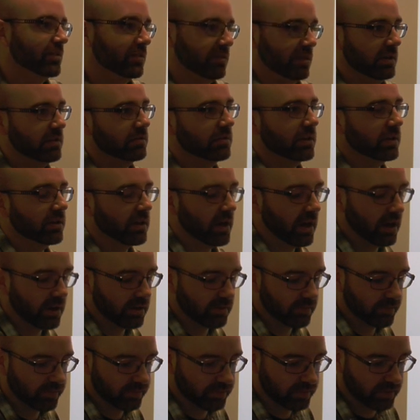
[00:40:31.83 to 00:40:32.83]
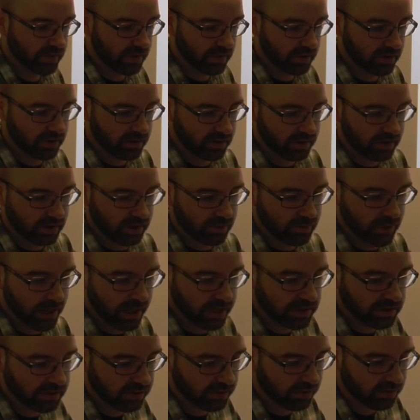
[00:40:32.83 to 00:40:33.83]
things like that, and my
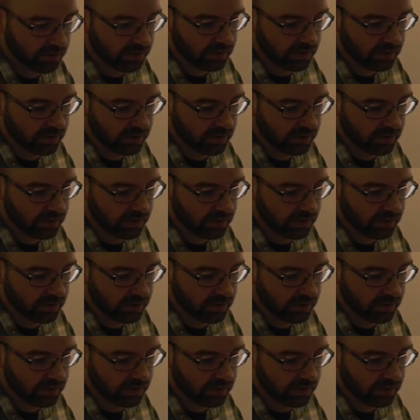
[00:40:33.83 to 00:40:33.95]
actions.